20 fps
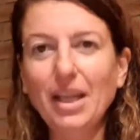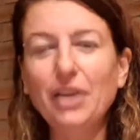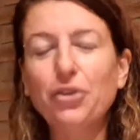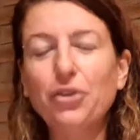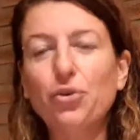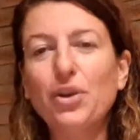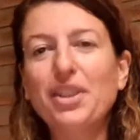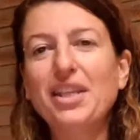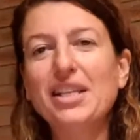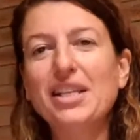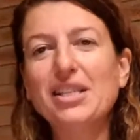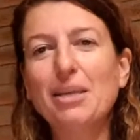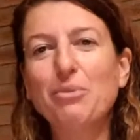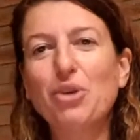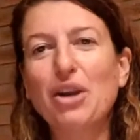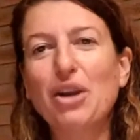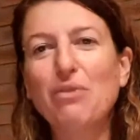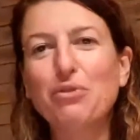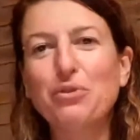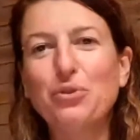3 things I'm
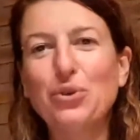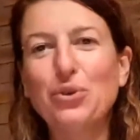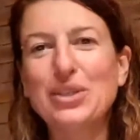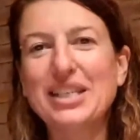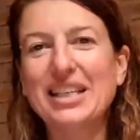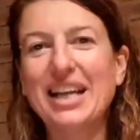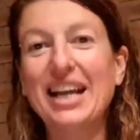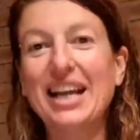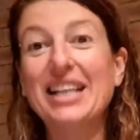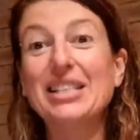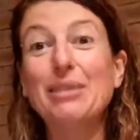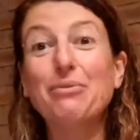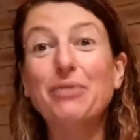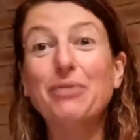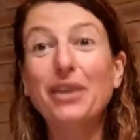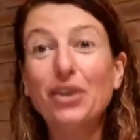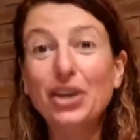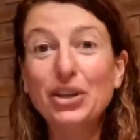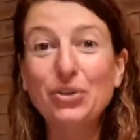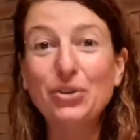grateful for today is I'm
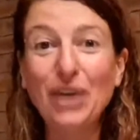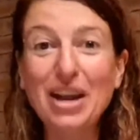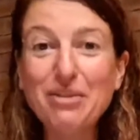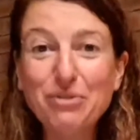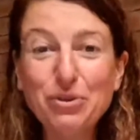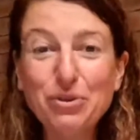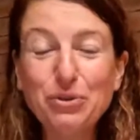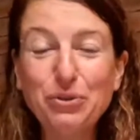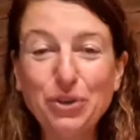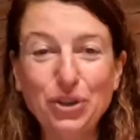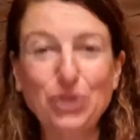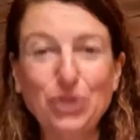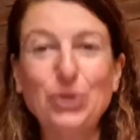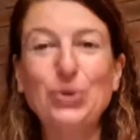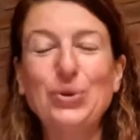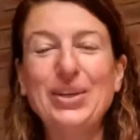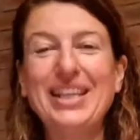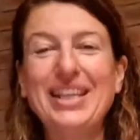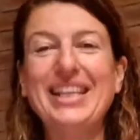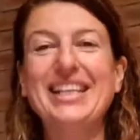very grateful for
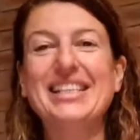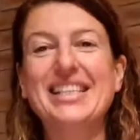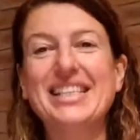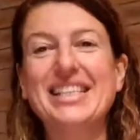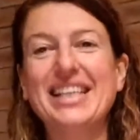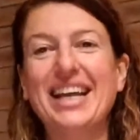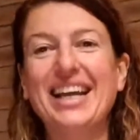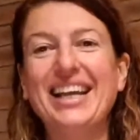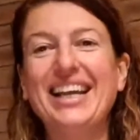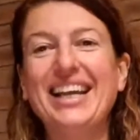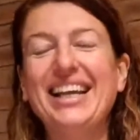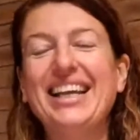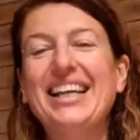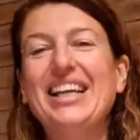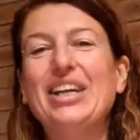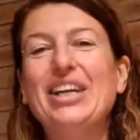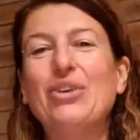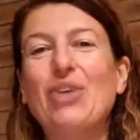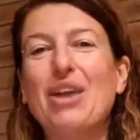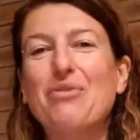you here today,
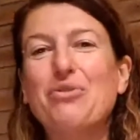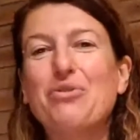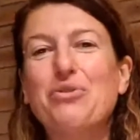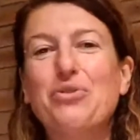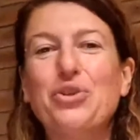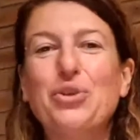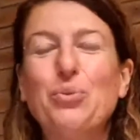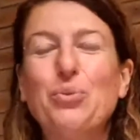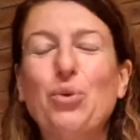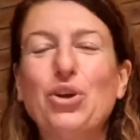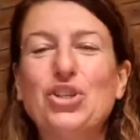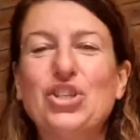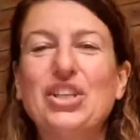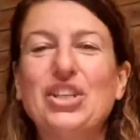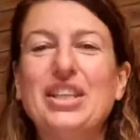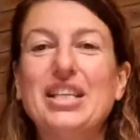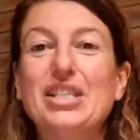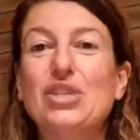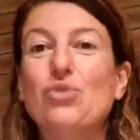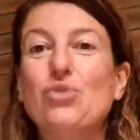grateful for you
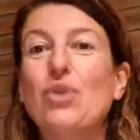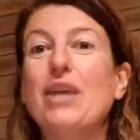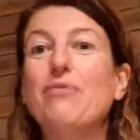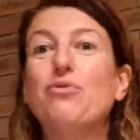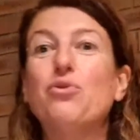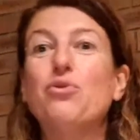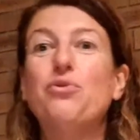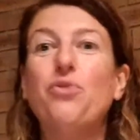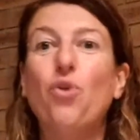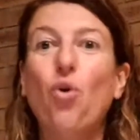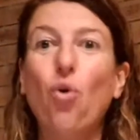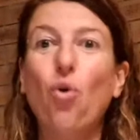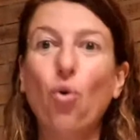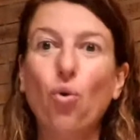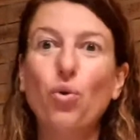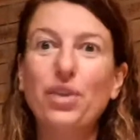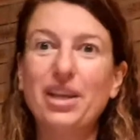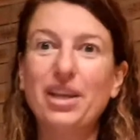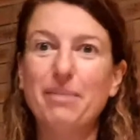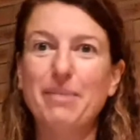watching this, grateful for
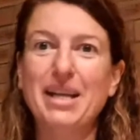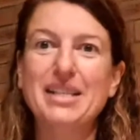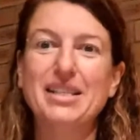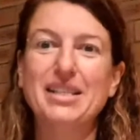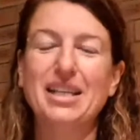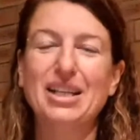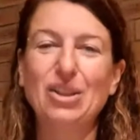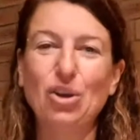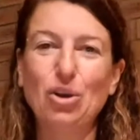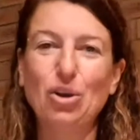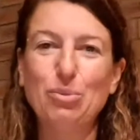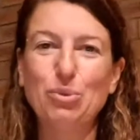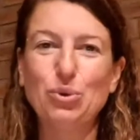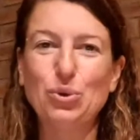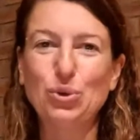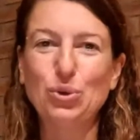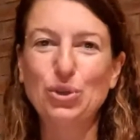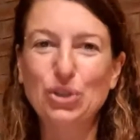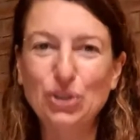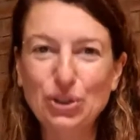all the amazing Global
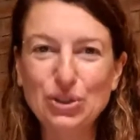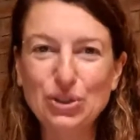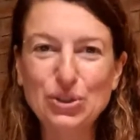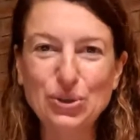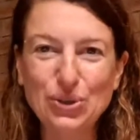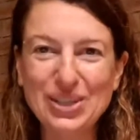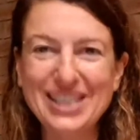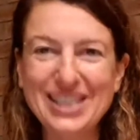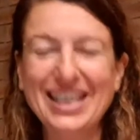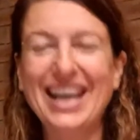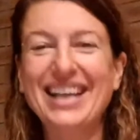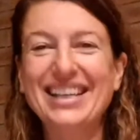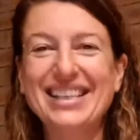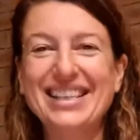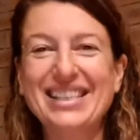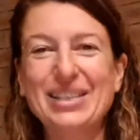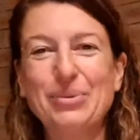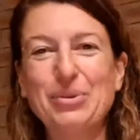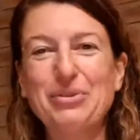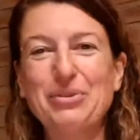Good News
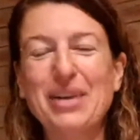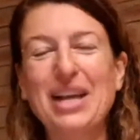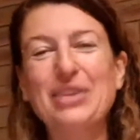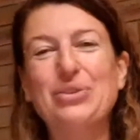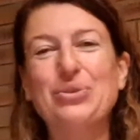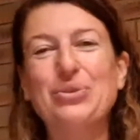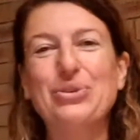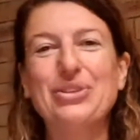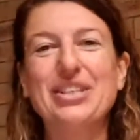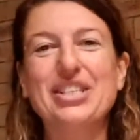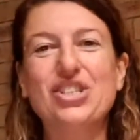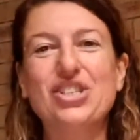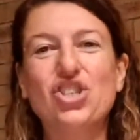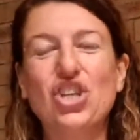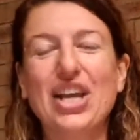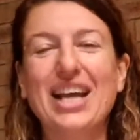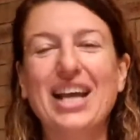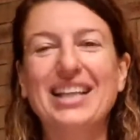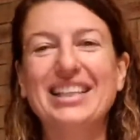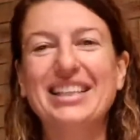Crusaders that we've had through this
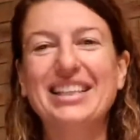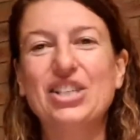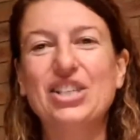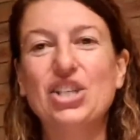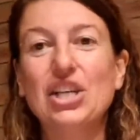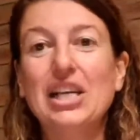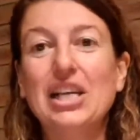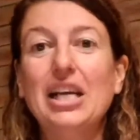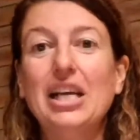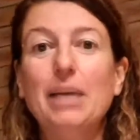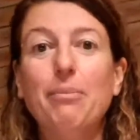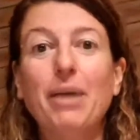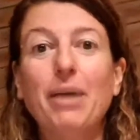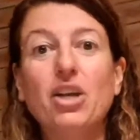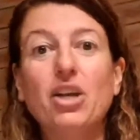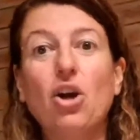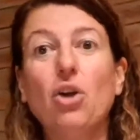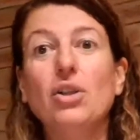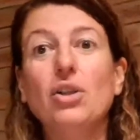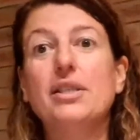challenge. My
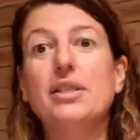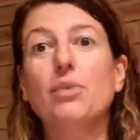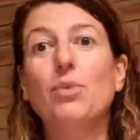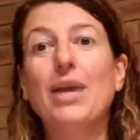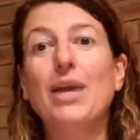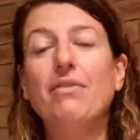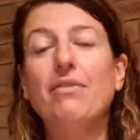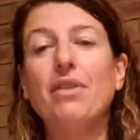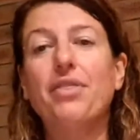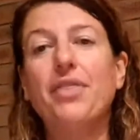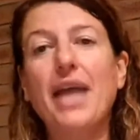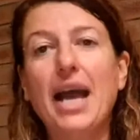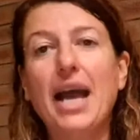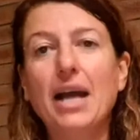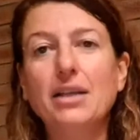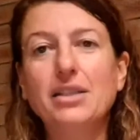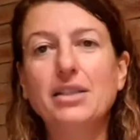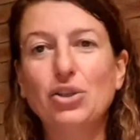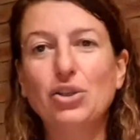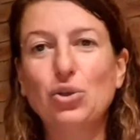goal is that we have
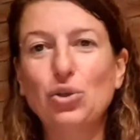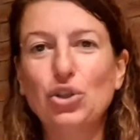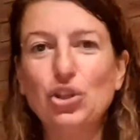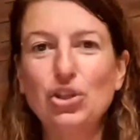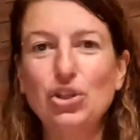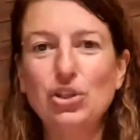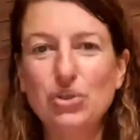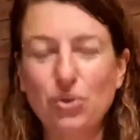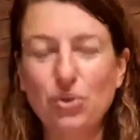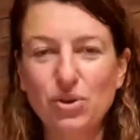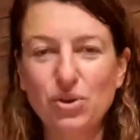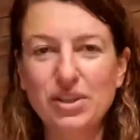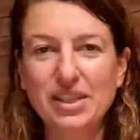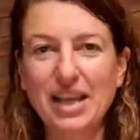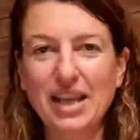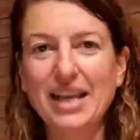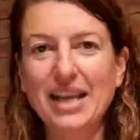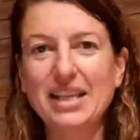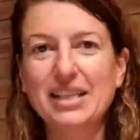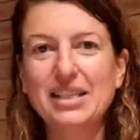1,000 Good News
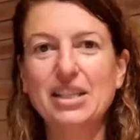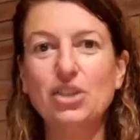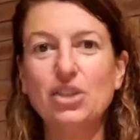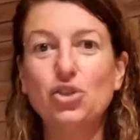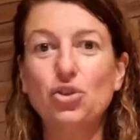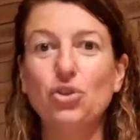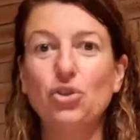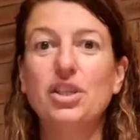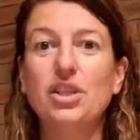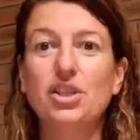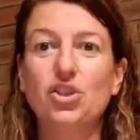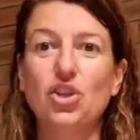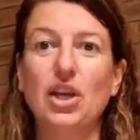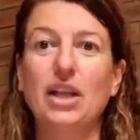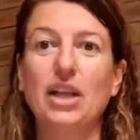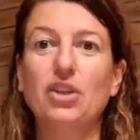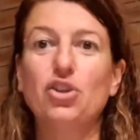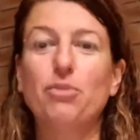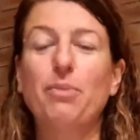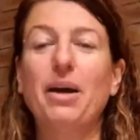Crusaders that do this
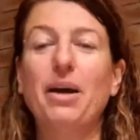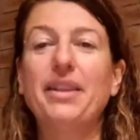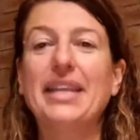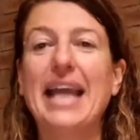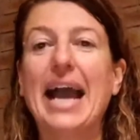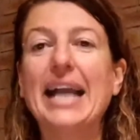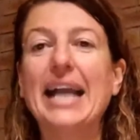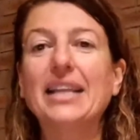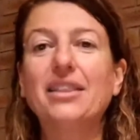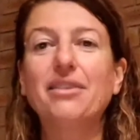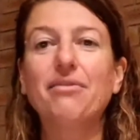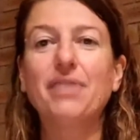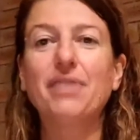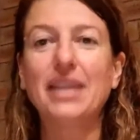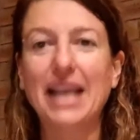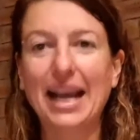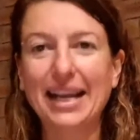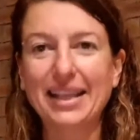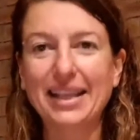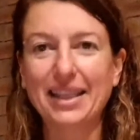challenge by the 8th of
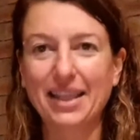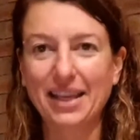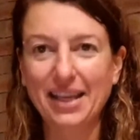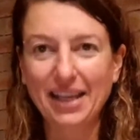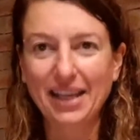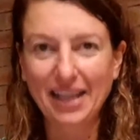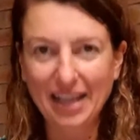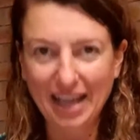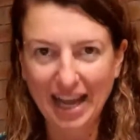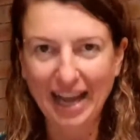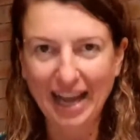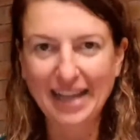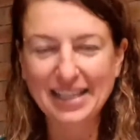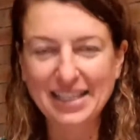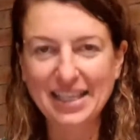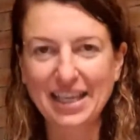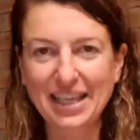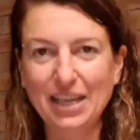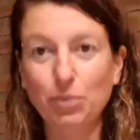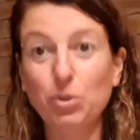the 8th,
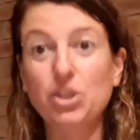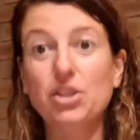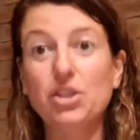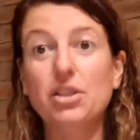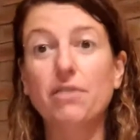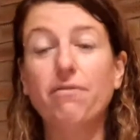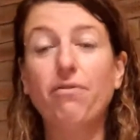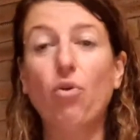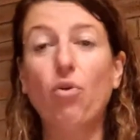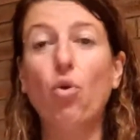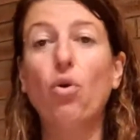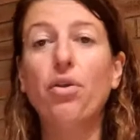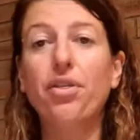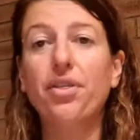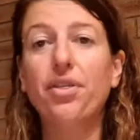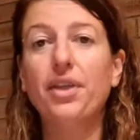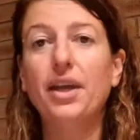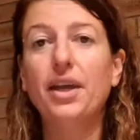18, which is the 4th